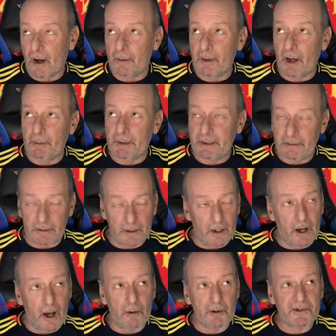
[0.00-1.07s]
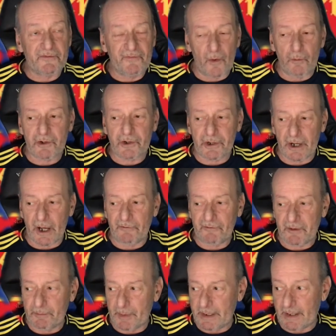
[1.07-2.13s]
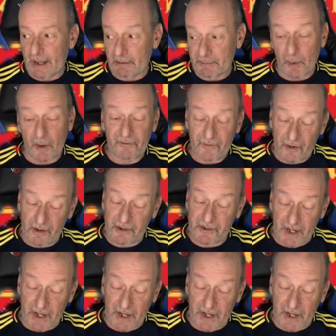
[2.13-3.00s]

I mean, I was fortunate enough to be, that was my first